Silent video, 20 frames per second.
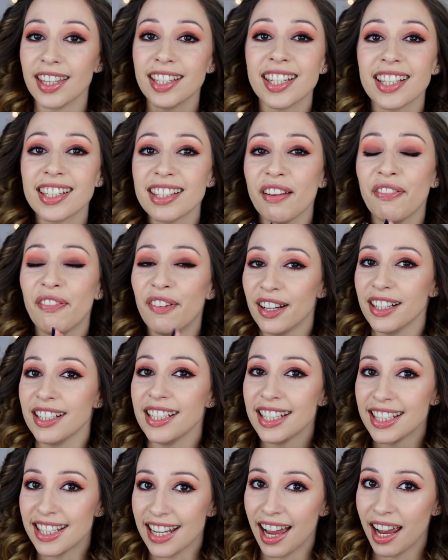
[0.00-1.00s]
this is the
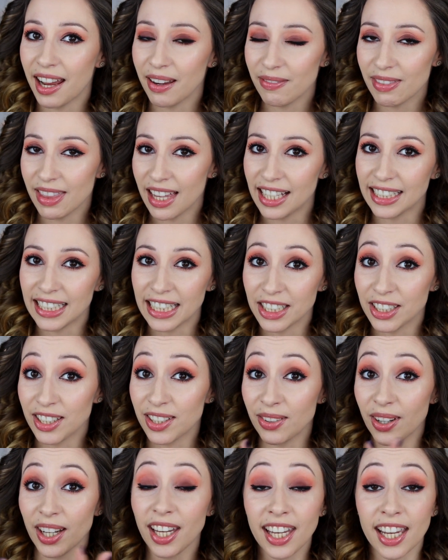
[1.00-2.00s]
first time that I
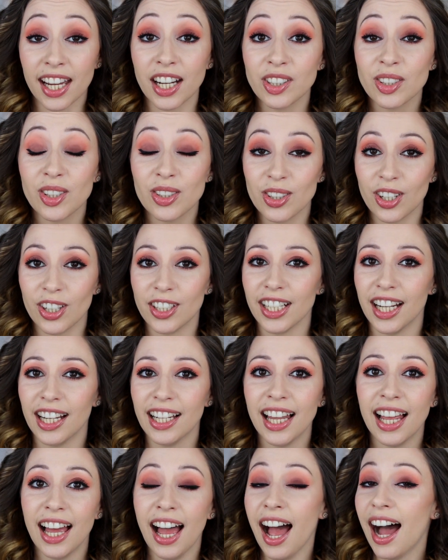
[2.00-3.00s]
do a hair
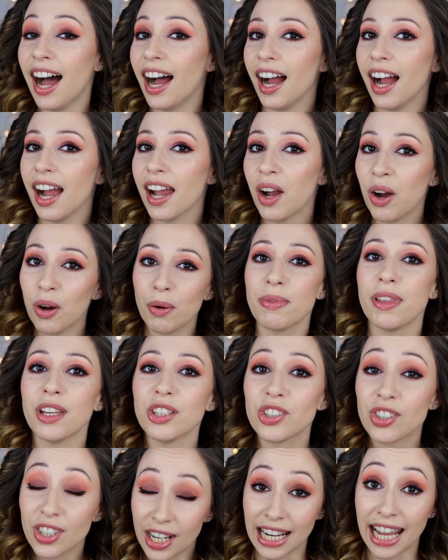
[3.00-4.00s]
tutorial. I hope
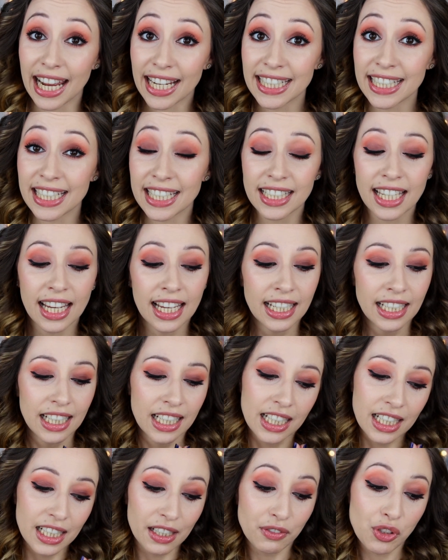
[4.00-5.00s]
that you liked it.
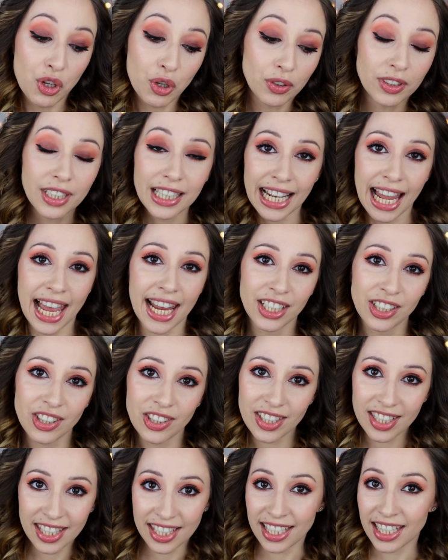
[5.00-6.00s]
If you would like
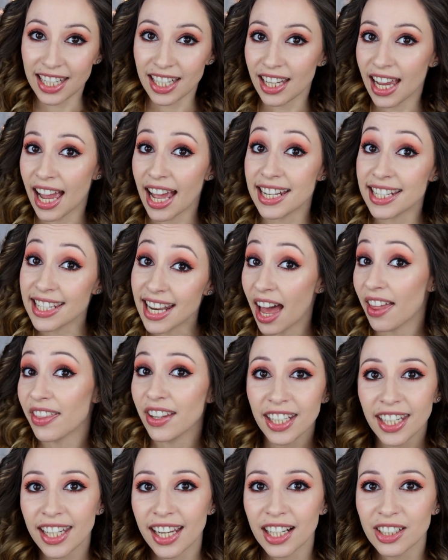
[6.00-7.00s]
to see
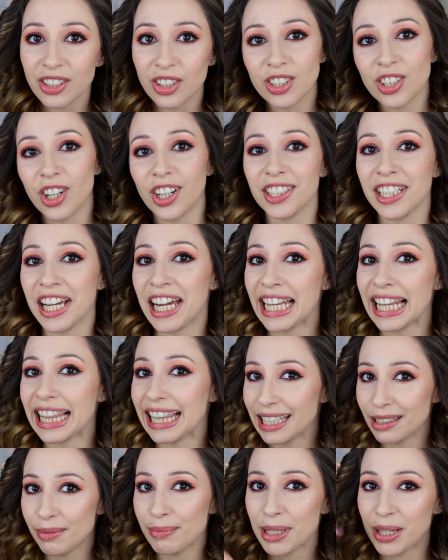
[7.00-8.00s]
another hair tutorial,
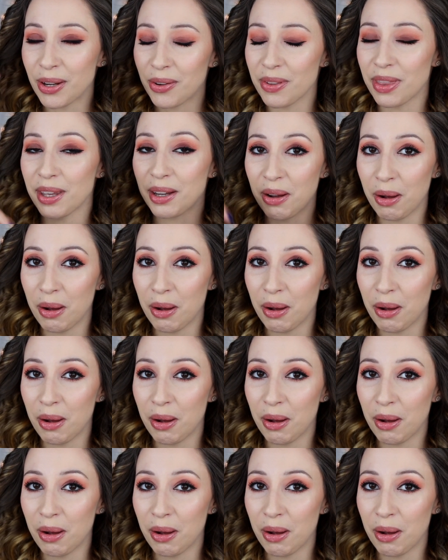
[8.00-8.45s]
let me know in the